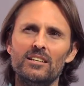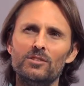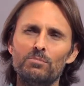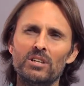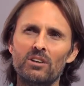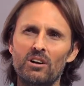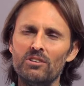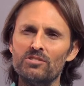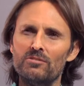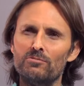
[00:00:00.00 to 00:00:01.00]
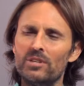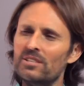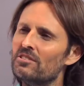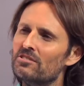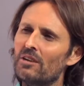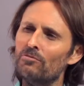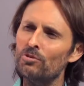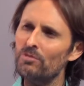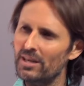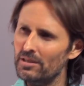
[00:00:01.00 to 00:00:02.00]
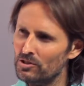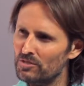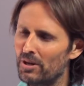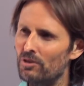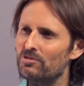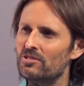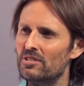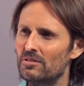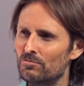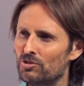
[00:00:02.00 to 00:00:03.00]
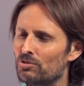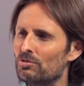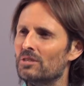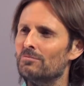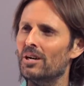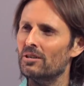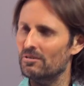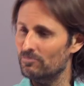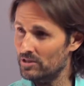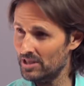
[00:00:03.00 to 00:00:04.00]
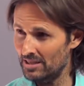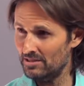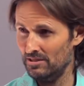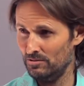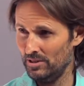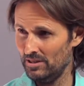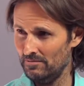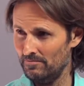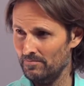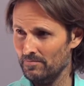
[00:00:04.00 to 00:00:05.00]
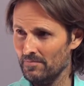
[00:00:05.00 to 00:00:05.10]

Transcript: is because of reasons I've already exposed to them during my conversations with them,